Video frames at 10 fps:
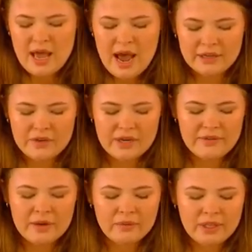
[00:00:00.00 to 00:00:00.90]
I knew that
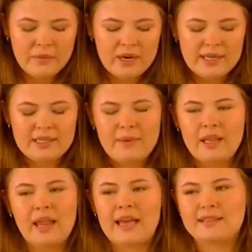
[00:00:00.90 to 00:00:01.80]
if I really wanted to
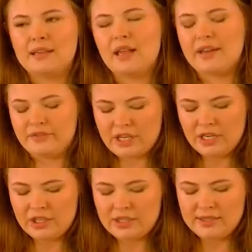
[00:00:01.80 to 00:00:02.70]
make lasting life
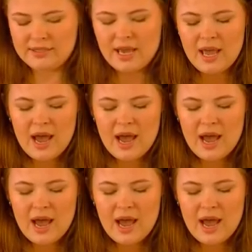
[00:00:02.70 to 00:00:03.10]
changes,